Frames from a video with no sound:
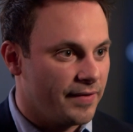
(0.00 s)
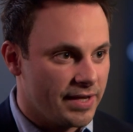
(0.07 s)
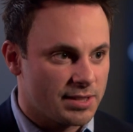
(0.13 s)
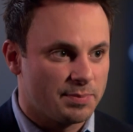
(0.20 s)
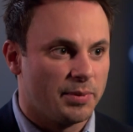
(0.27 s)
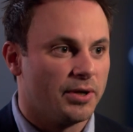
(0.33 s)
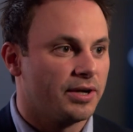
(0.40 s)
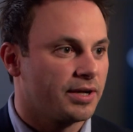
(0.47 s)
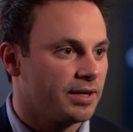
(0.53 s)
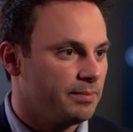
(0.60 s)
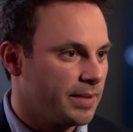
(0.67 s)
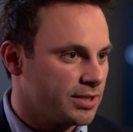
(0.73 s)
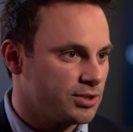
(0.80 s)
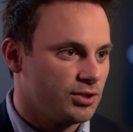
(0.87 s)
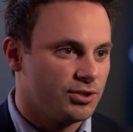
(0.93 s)
Facebook
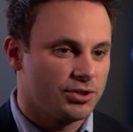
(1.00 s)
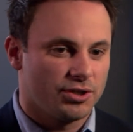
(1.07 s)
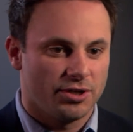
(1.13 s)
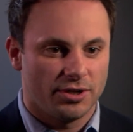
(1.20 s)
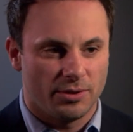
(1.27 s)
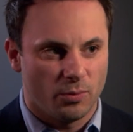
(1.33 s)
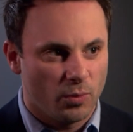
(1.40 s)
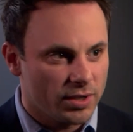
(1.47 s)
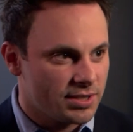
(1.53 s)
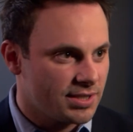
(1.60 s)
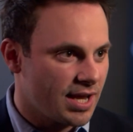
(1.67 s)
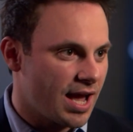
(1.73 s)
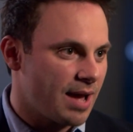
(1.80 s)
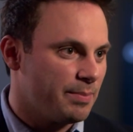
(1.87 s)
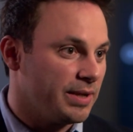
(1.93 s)
and Messenger and
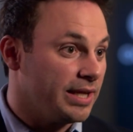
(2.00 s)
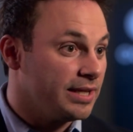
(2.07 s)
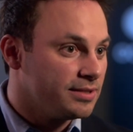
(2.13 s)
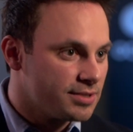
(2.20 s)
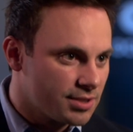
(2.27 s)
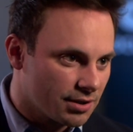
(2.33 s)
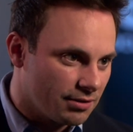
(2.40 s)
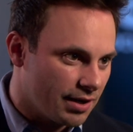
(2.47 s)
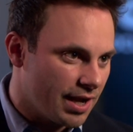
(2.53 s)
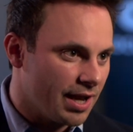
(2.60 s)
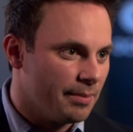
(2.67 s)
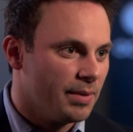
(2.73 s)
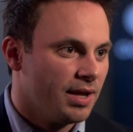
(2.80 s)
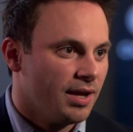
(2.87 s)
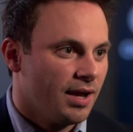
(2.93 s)
WhatsApp and
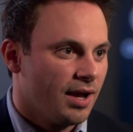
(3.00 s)
Instagram,